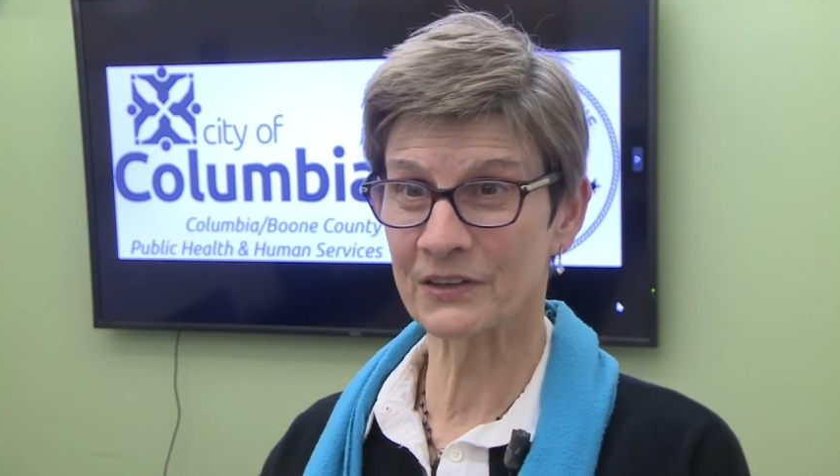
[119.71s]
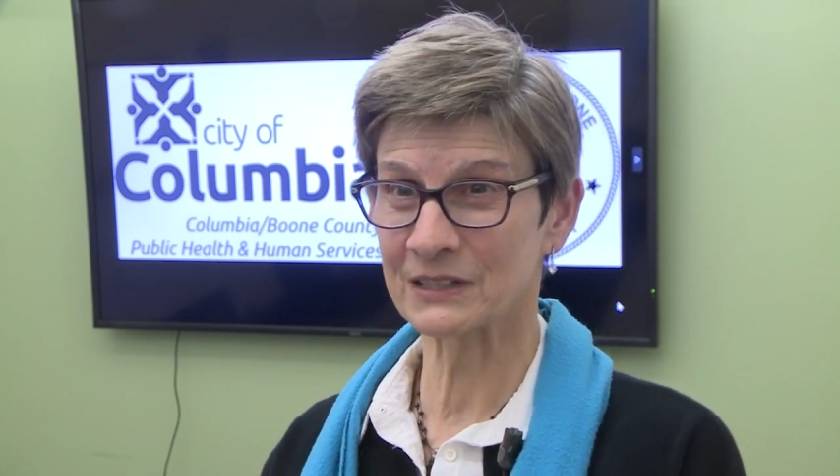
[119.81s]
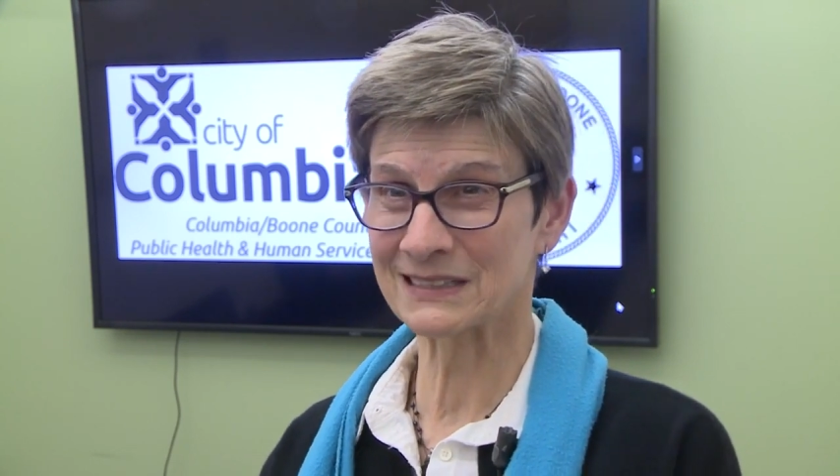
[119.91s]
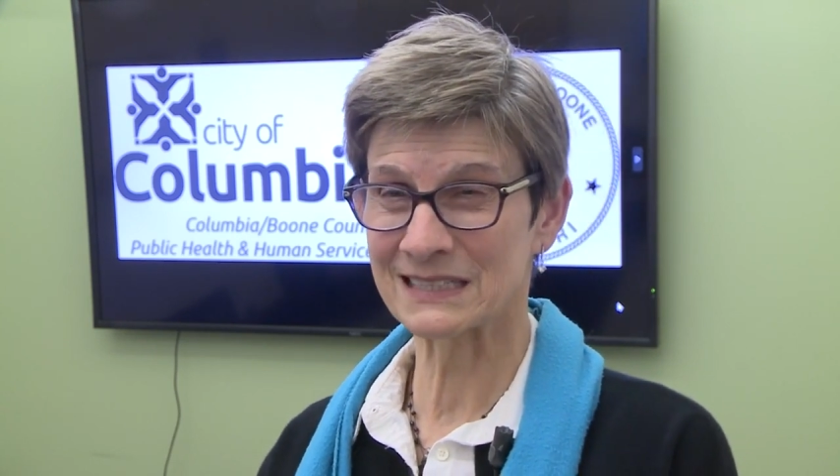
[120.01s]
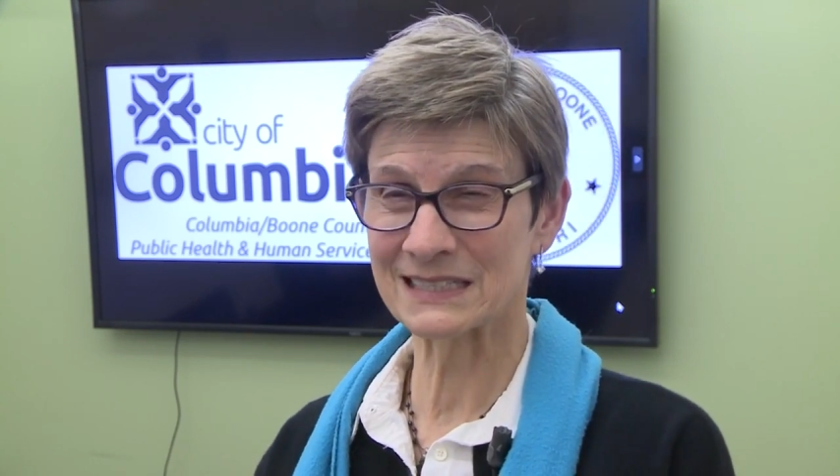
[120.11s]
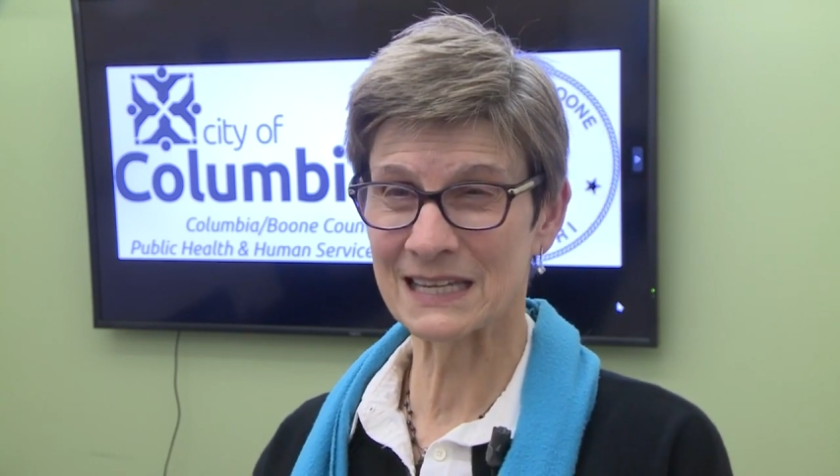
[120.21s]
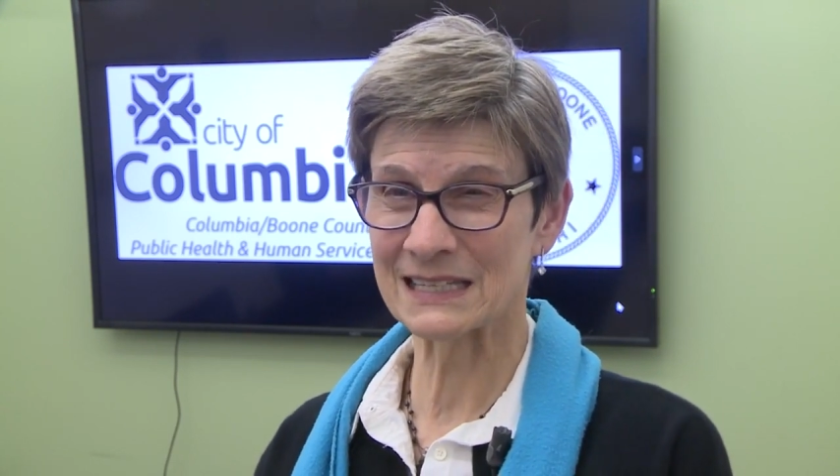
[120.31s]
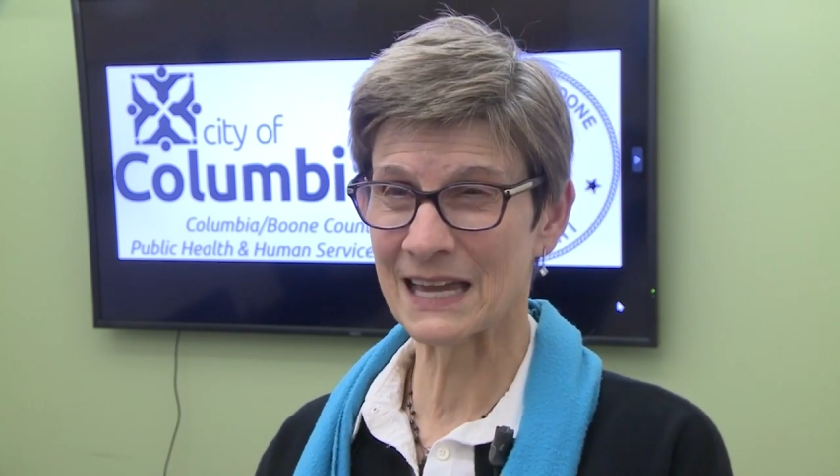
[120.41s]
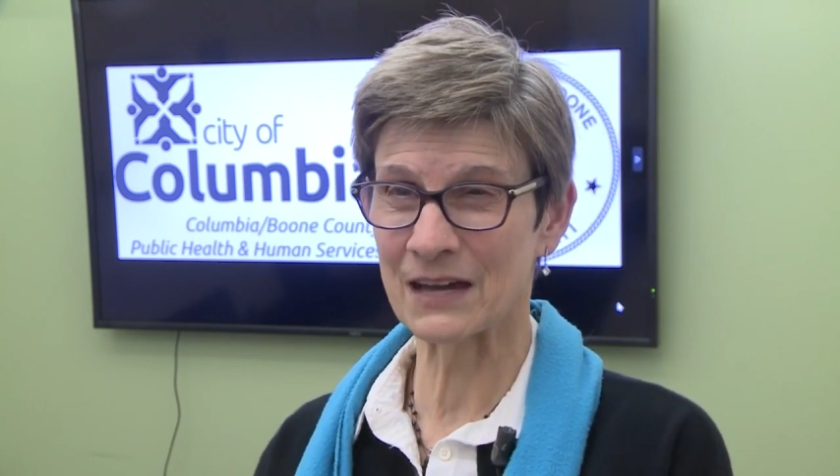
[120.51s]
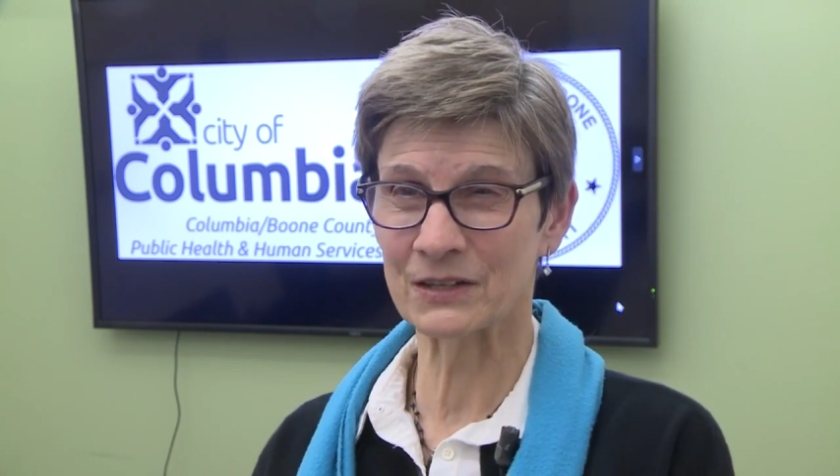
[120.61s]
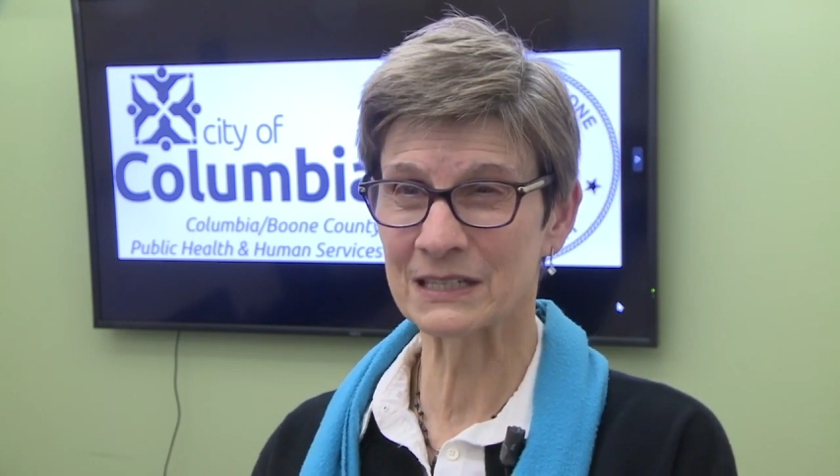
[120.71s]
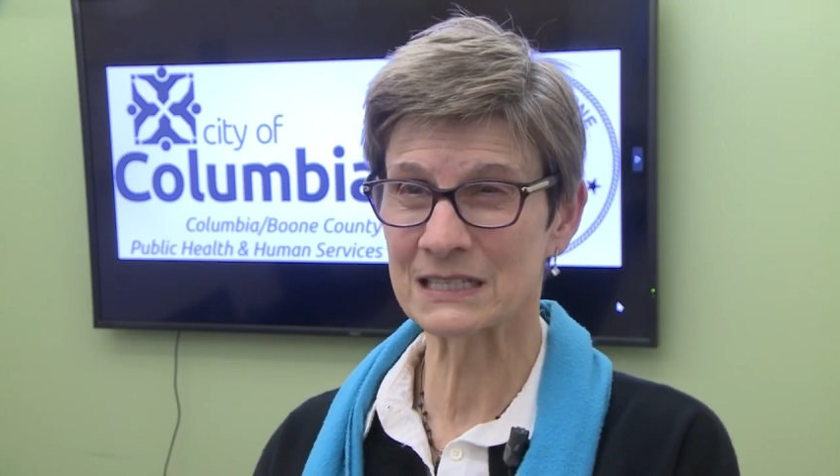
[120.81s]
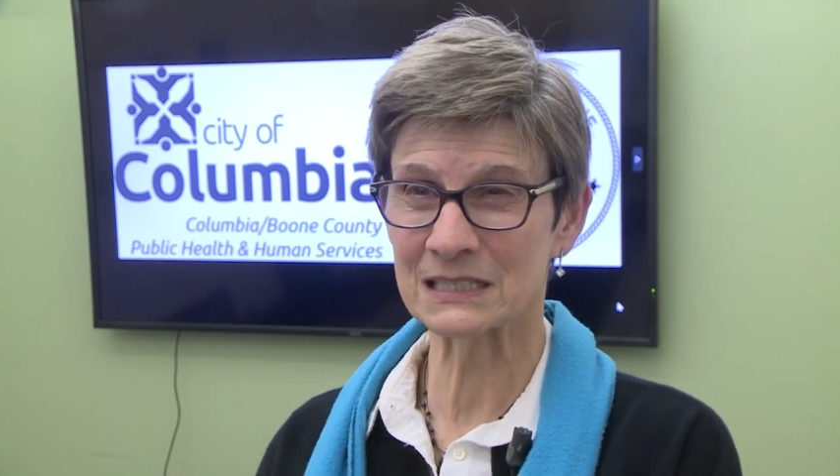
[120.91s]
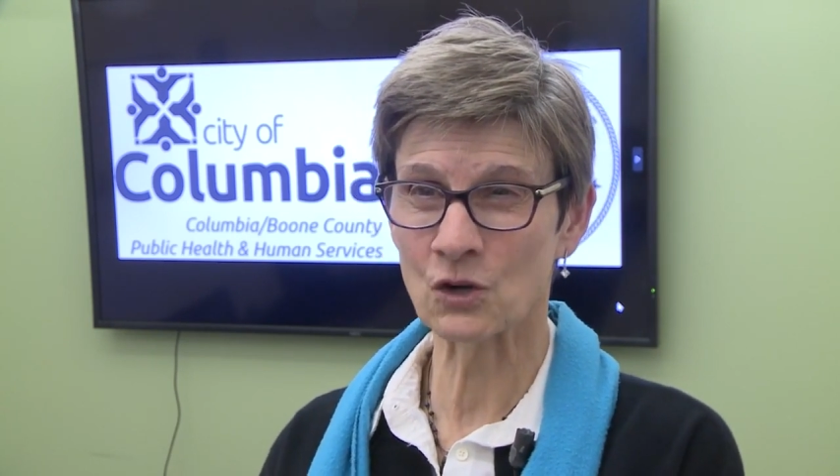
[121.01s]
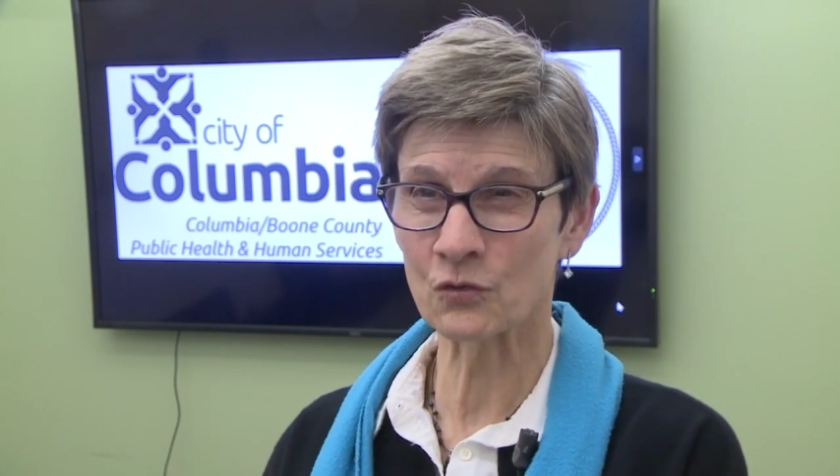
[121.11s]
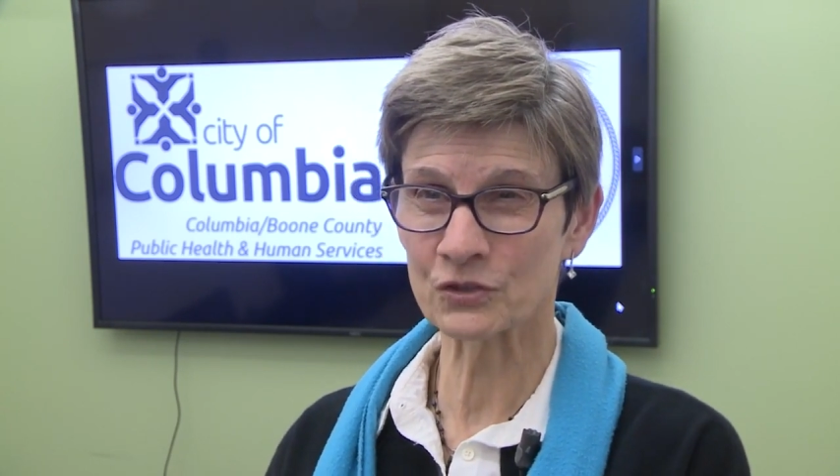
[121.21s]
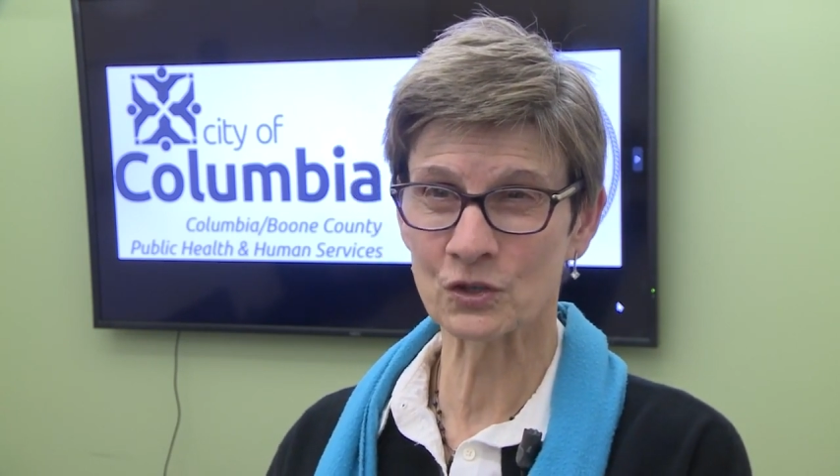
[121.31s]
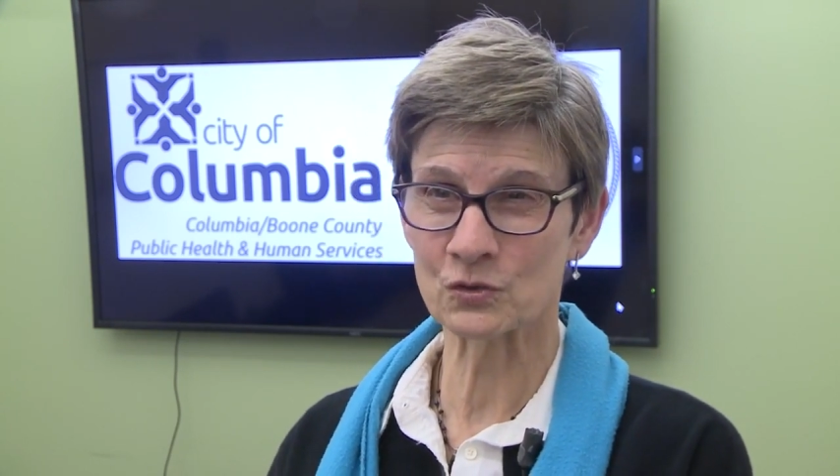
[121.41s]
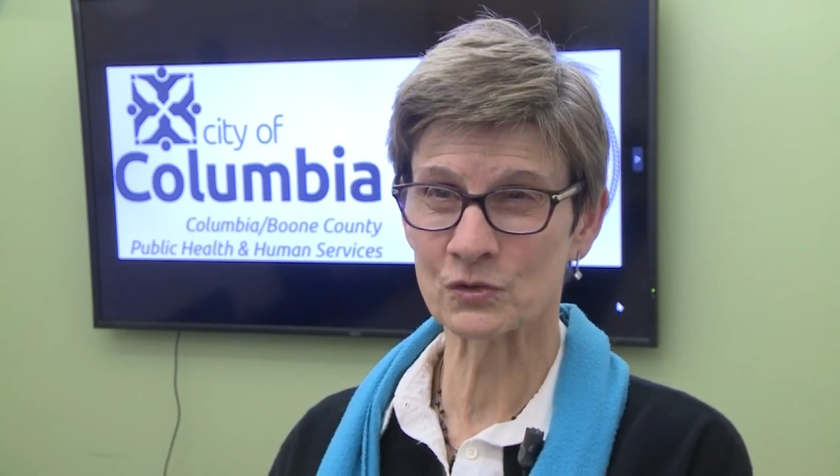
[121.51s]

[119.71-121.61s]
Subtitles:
then it doesn't get counted as an overdose